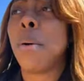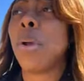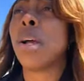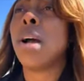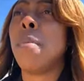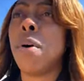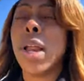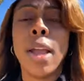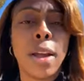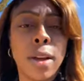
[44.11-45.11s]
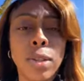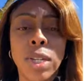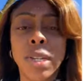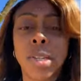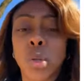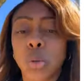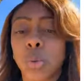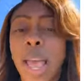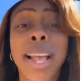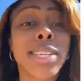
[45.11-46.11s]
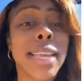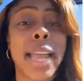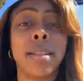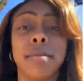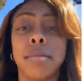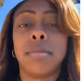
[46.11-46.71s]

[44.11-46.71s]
I want to come on here just to educate